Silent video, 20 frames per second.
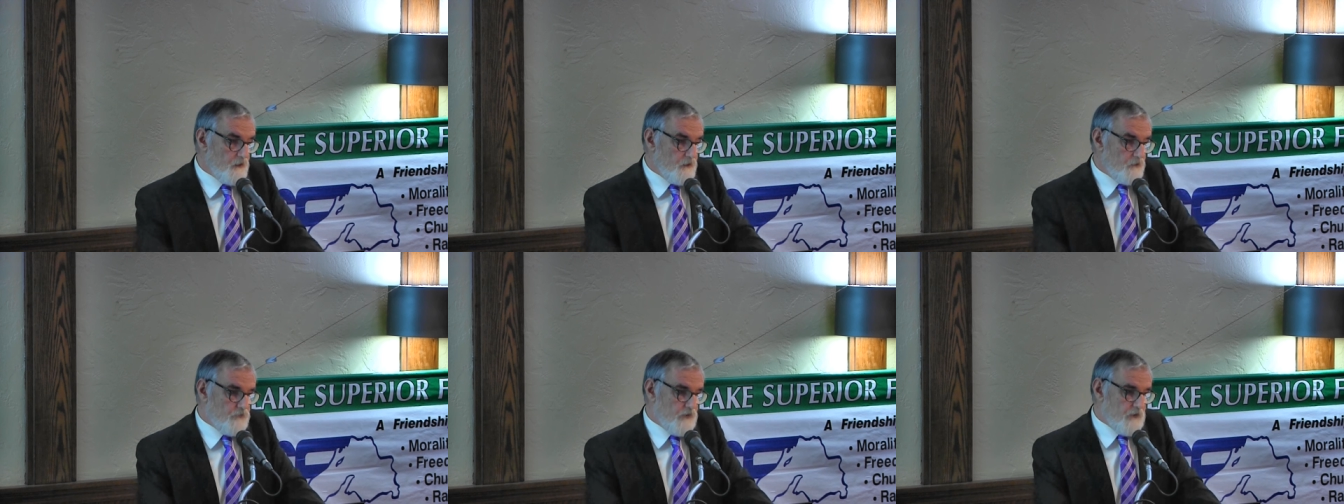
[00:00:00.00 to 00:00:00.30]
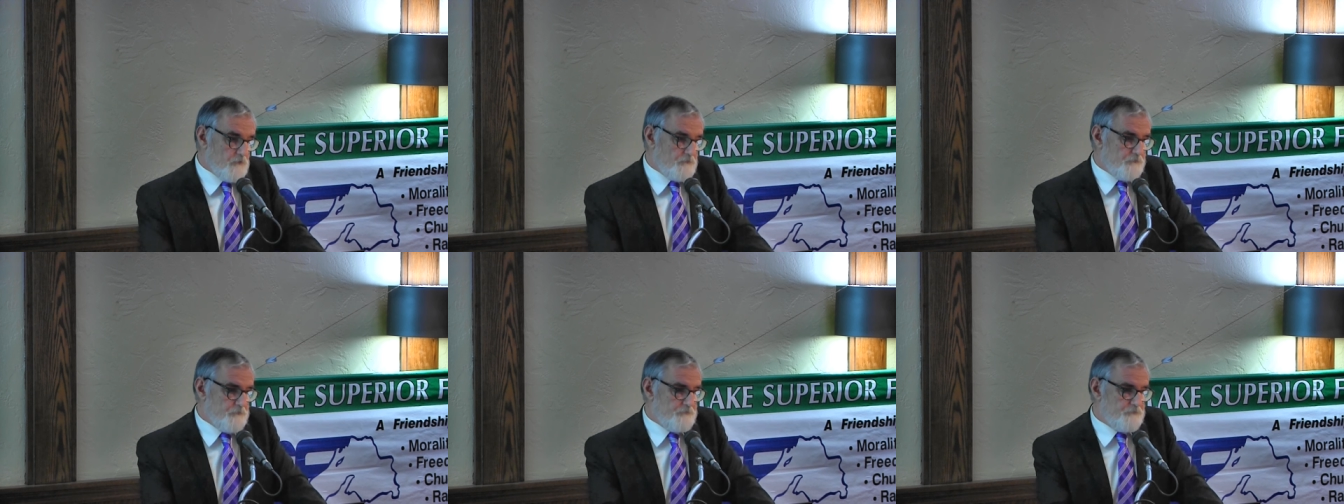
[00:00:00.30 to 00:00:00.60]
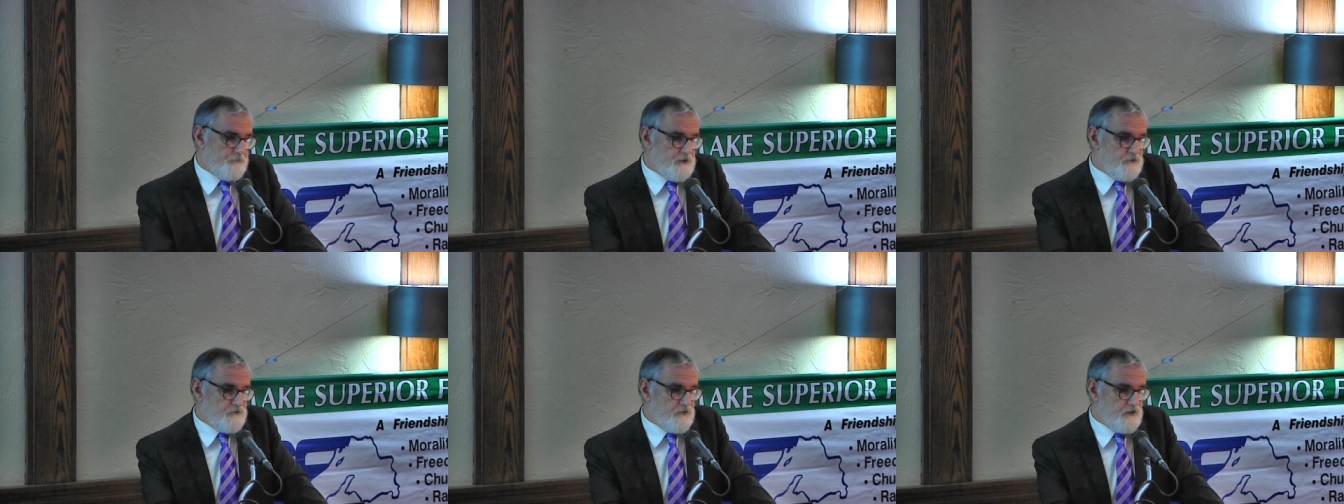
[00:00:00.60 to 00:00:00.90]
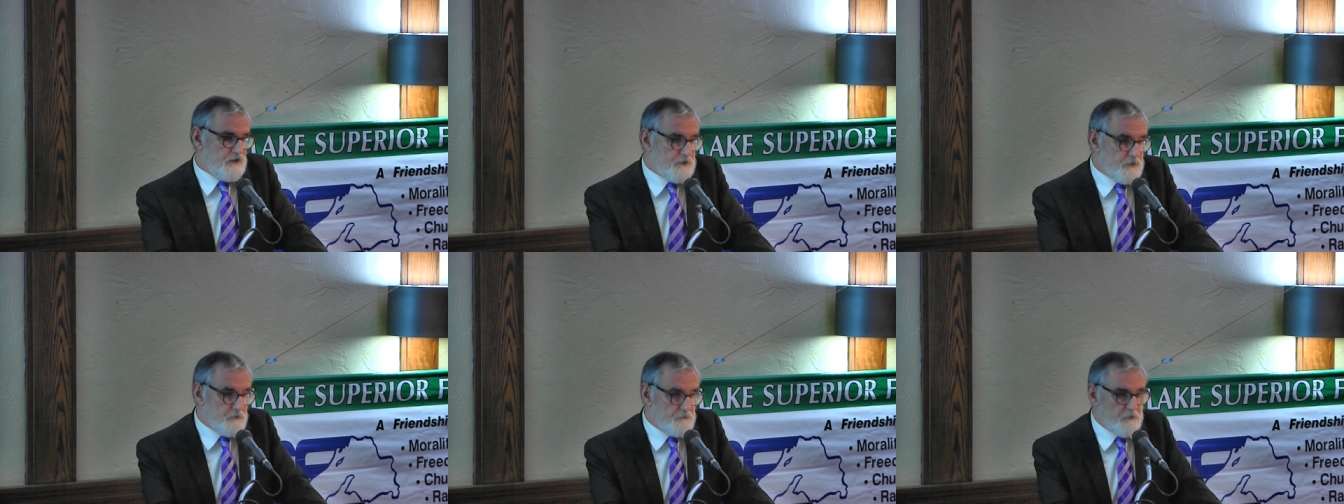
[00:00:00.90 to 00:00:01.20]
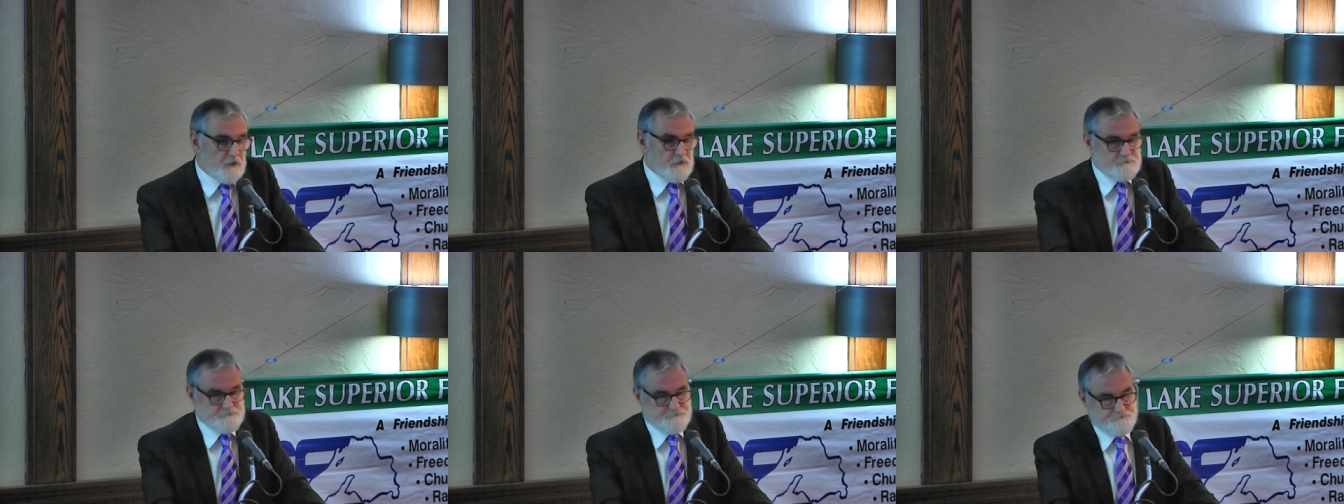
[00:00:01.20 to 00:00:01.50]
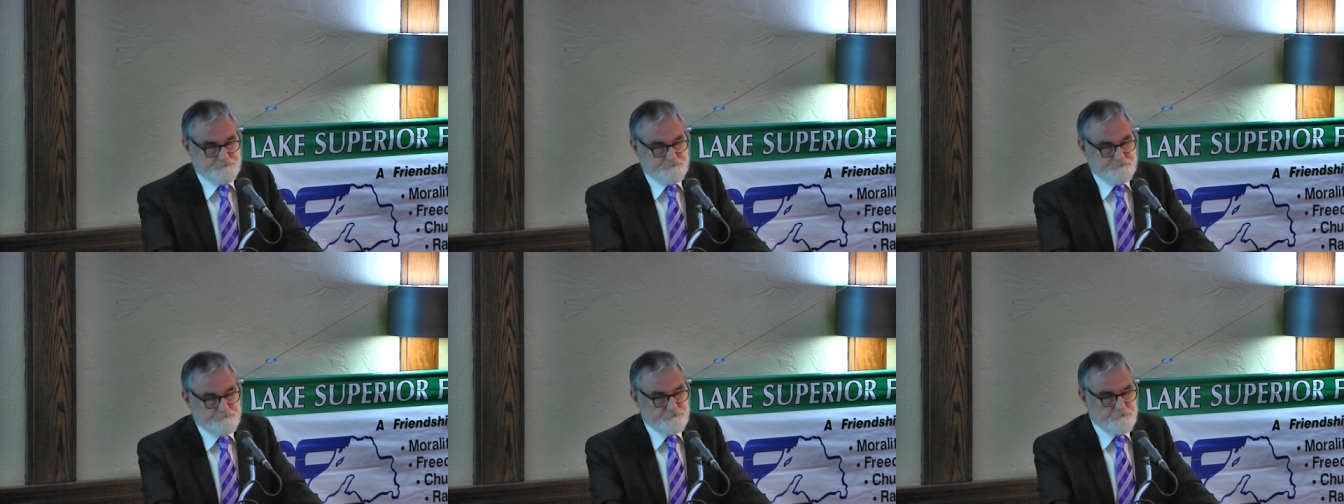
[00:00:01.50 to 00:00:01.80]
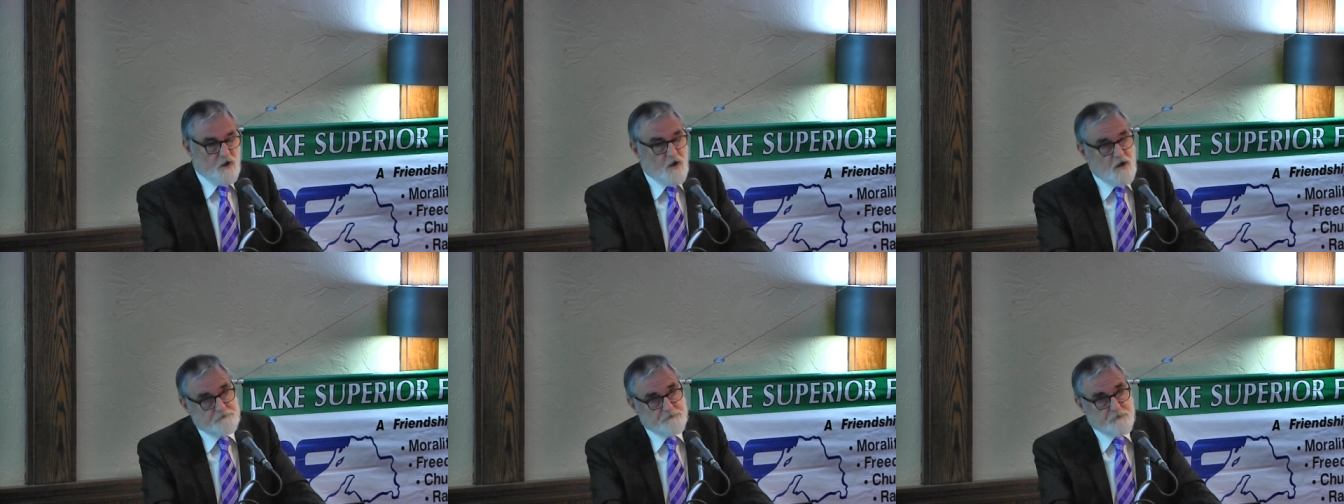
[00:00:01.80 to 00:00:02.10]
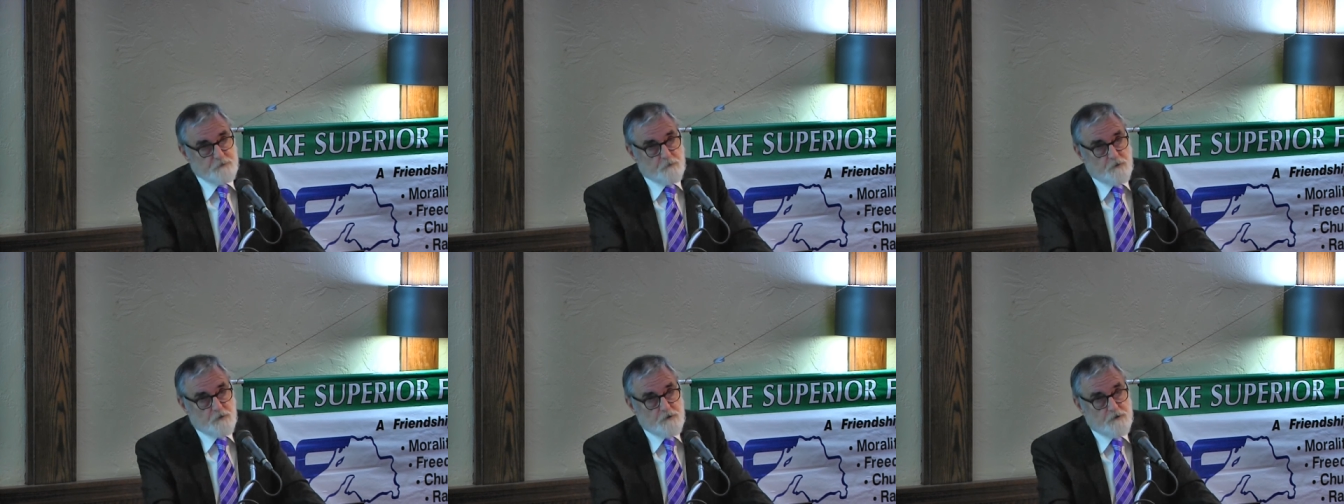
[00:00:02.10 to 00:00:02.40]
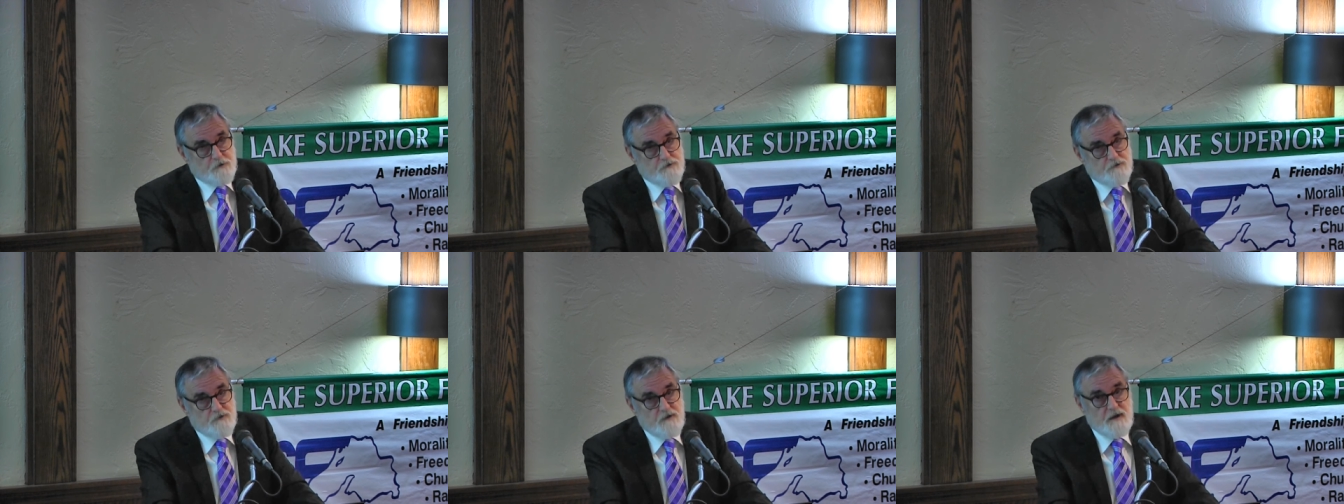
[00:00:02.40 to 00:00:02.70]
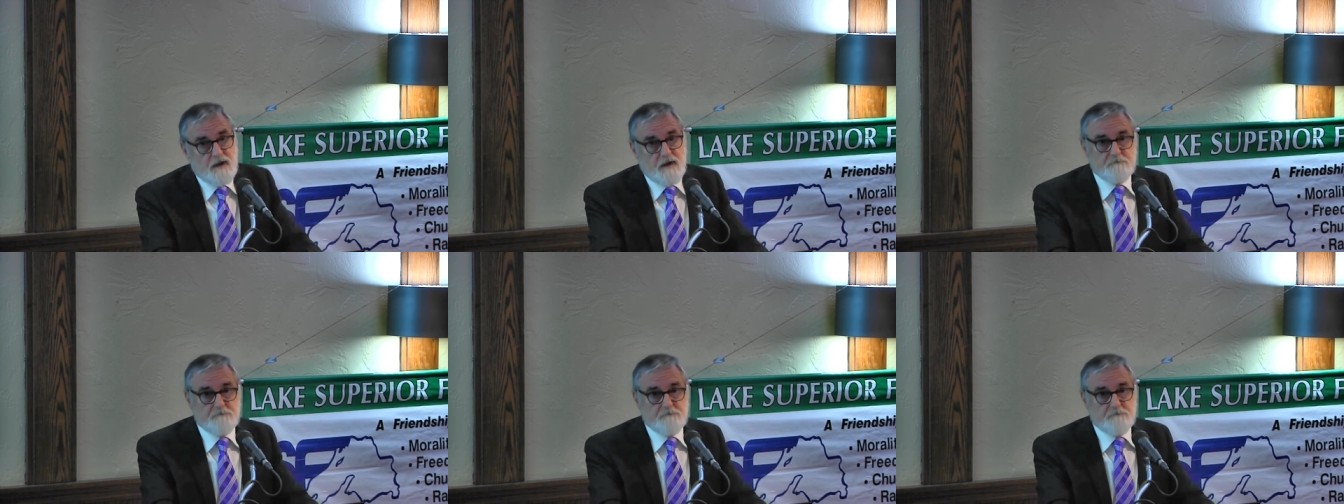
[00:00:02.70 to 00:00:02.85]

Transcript: Self effacing humor often works,